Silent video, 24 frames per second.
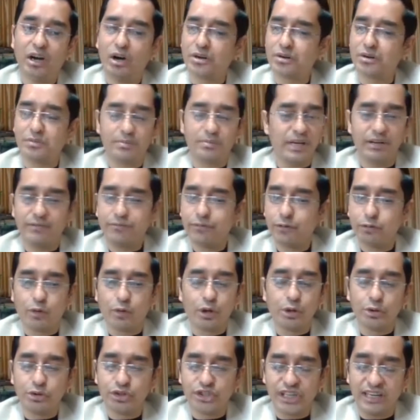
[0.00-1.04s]
Or if you
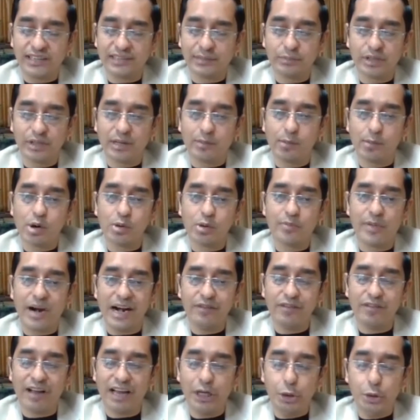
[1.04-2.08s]
want to share something about
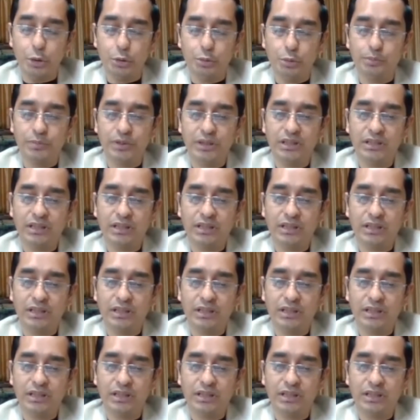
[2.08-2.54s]
brand value,